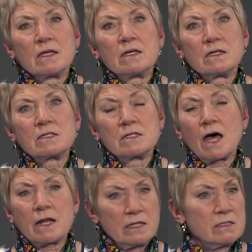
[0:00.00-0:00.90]
It's
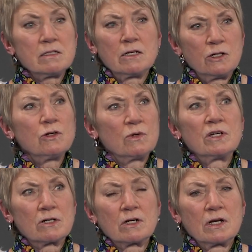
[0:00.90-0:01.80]
not easy to do
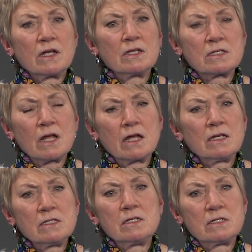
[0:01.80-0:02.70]
here. It's not easy